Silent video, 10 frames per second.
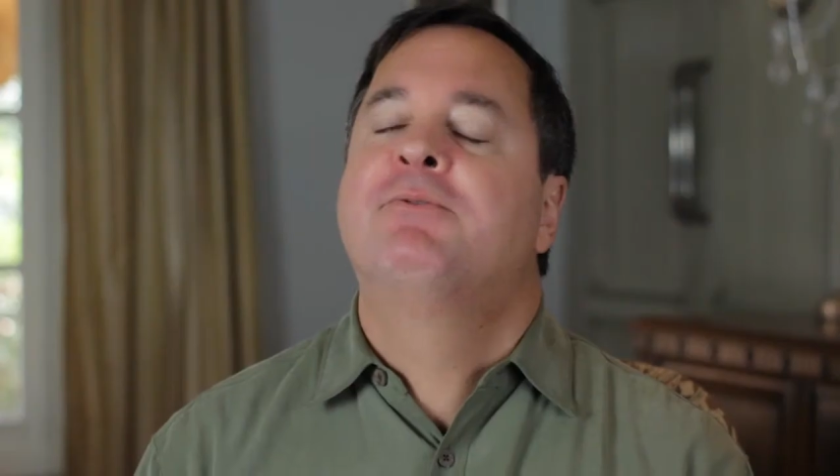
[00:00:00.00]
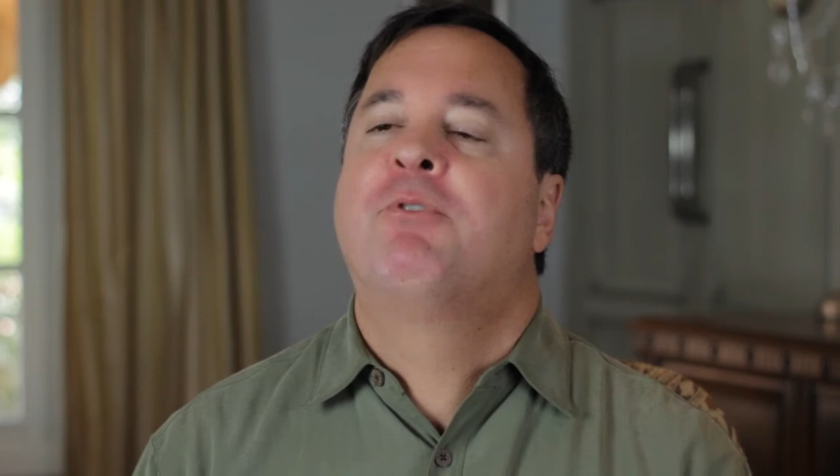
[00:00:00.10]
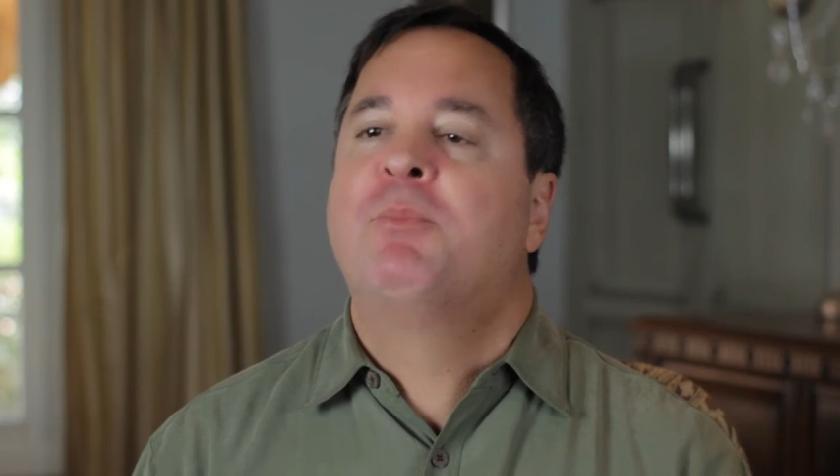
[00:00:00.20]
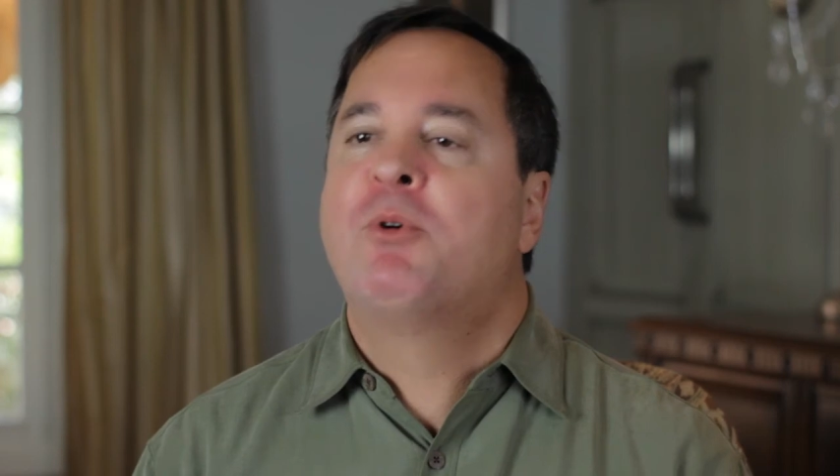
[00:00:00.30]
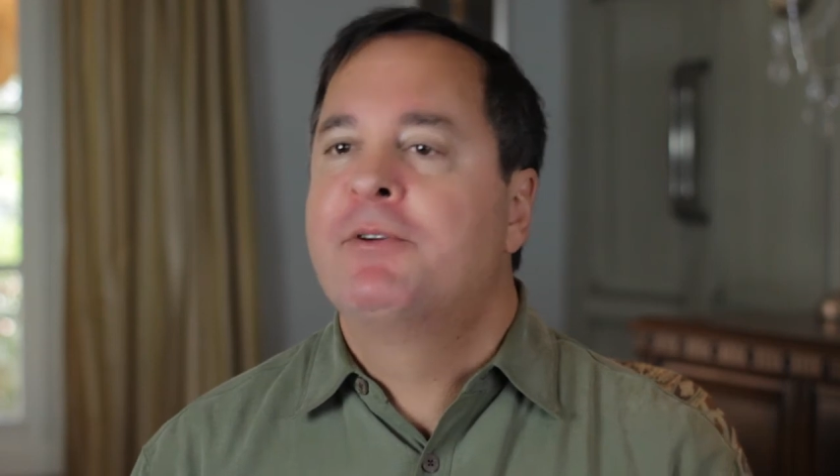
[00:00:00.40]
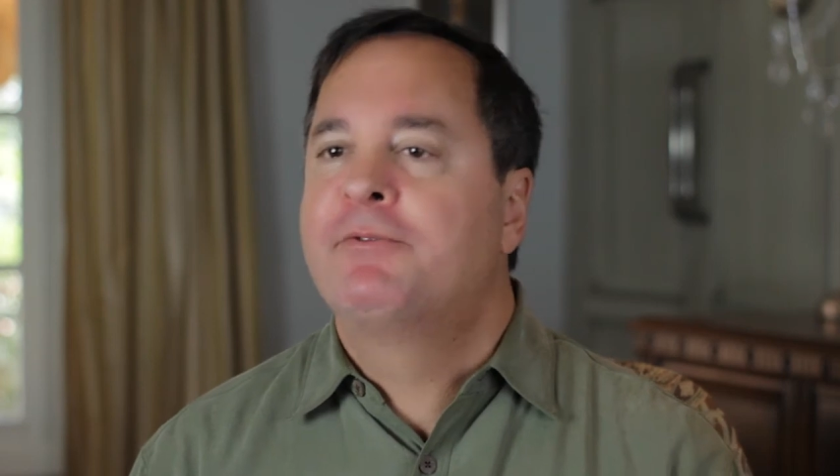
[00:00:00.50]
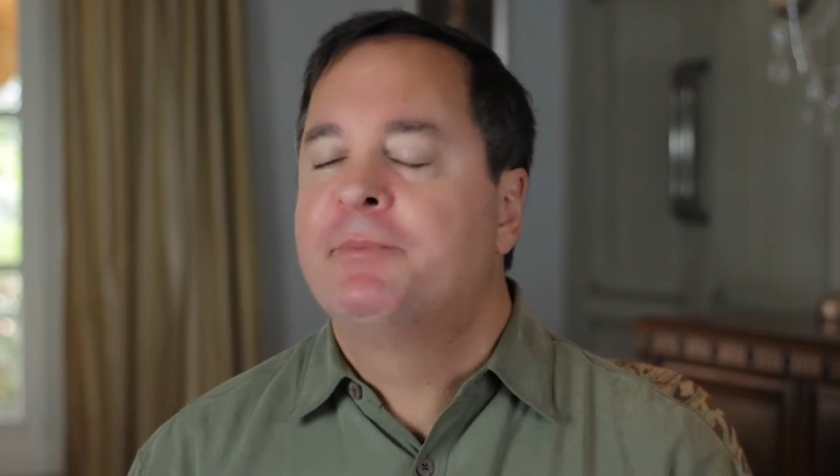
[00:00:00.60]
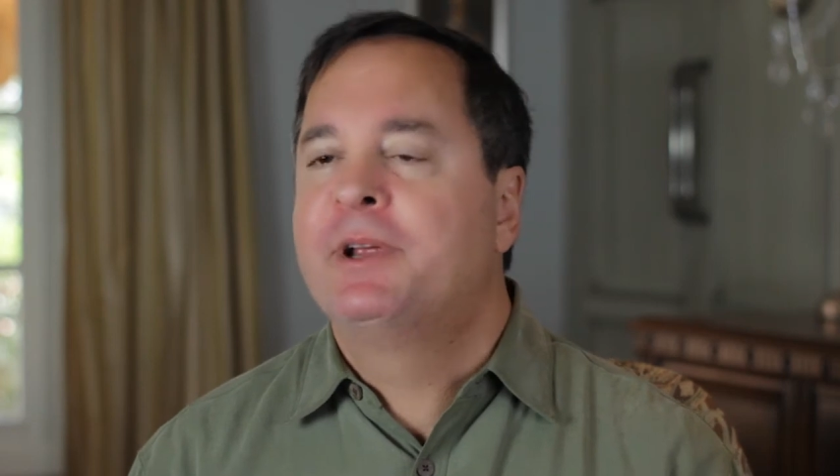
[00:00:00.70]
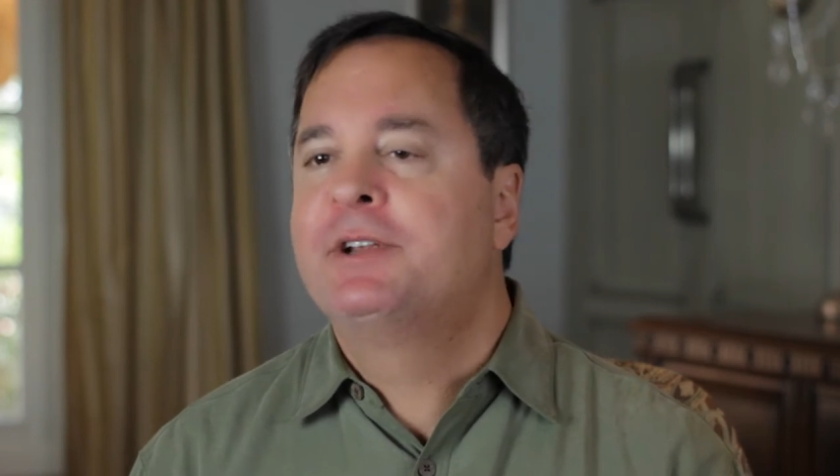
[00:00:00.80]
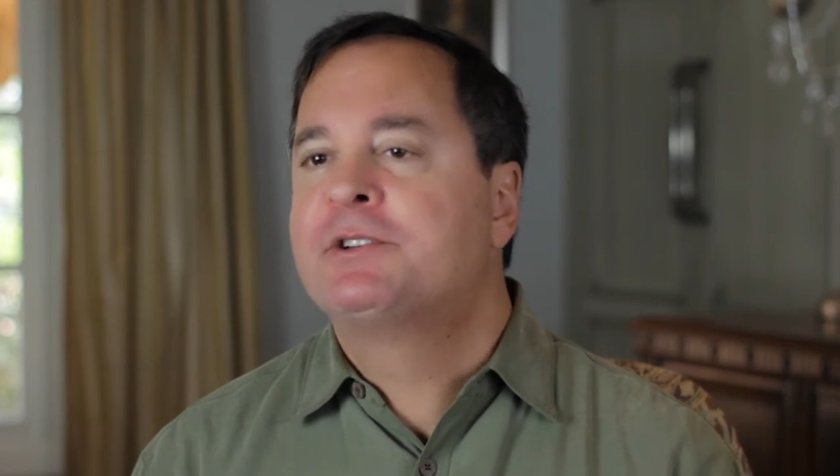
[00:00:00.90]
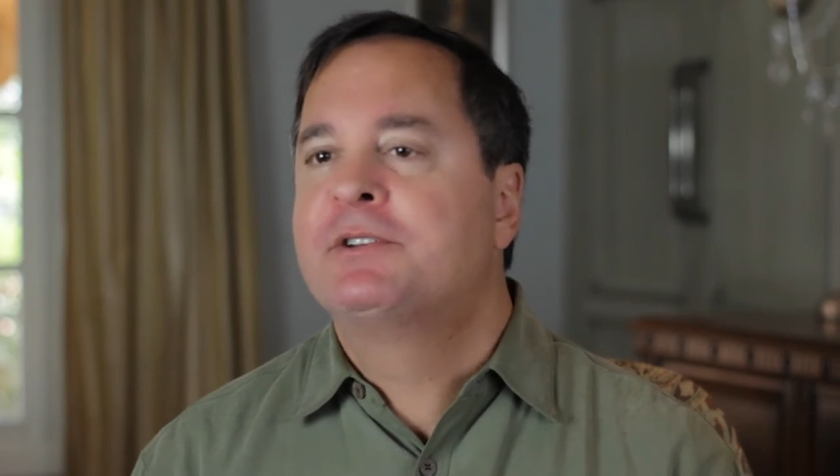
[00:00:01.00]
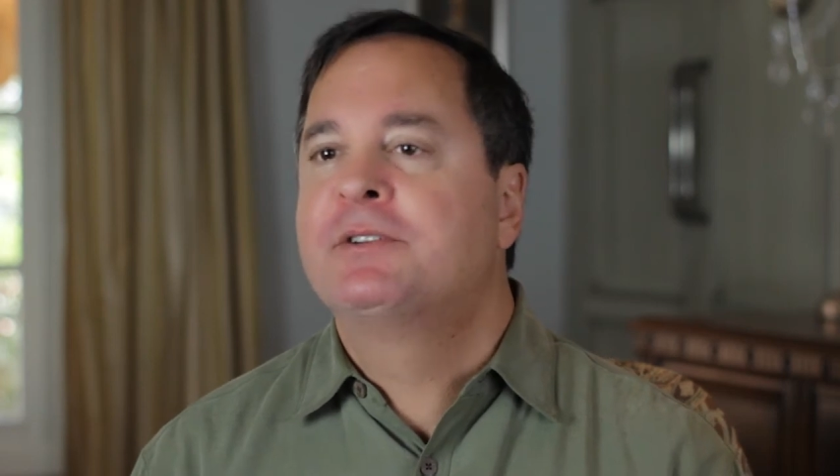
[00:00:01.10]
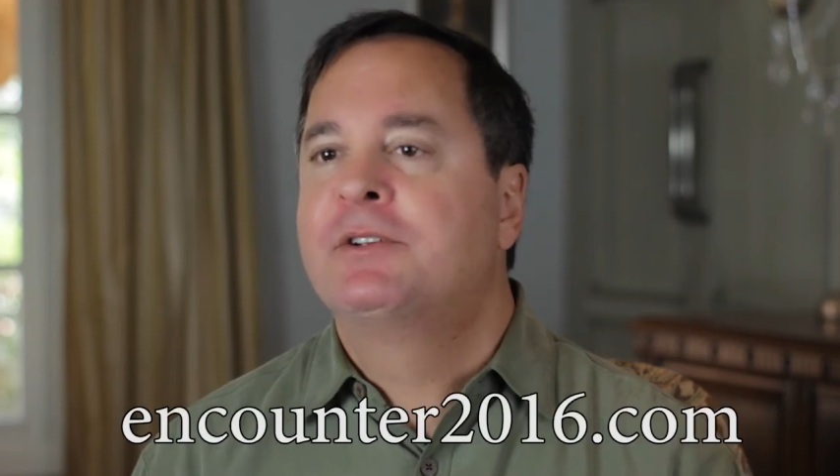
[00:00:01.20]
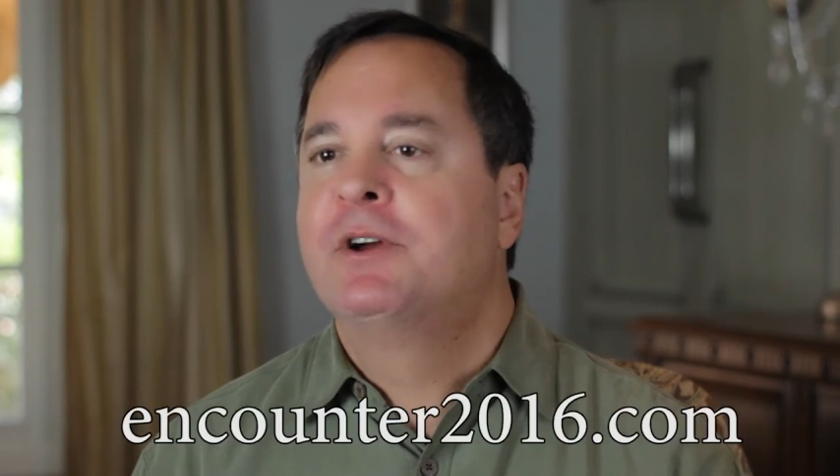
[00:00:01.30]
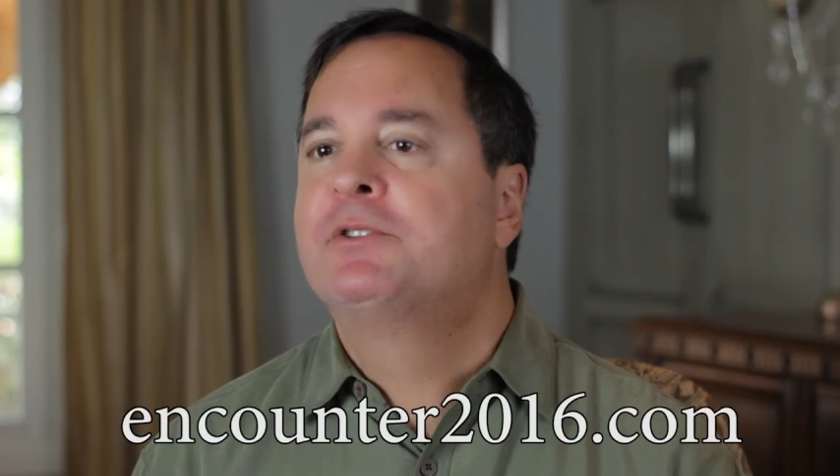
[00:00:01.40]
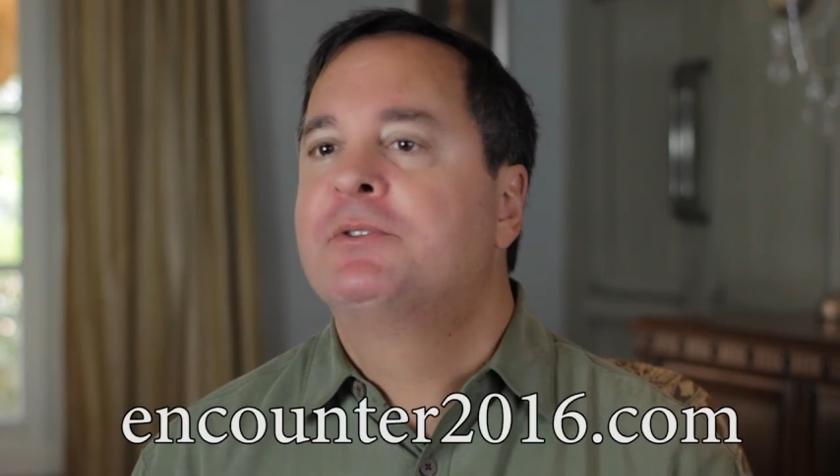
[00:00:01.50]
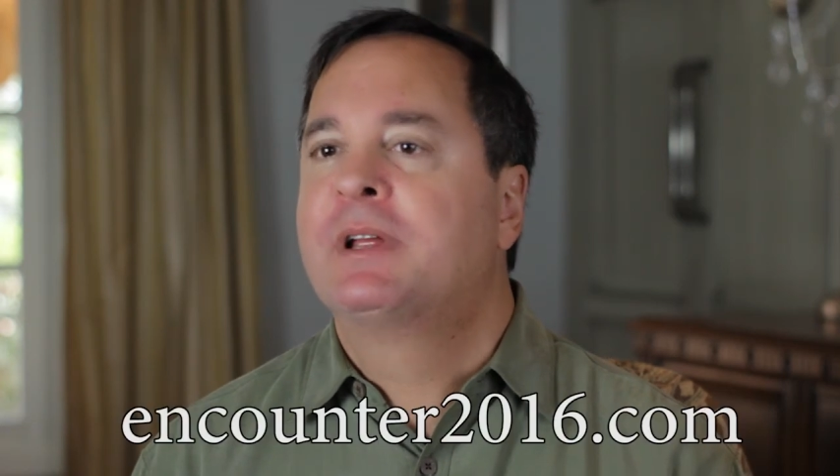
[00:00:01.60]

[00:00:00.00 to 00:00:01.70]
For more information, go to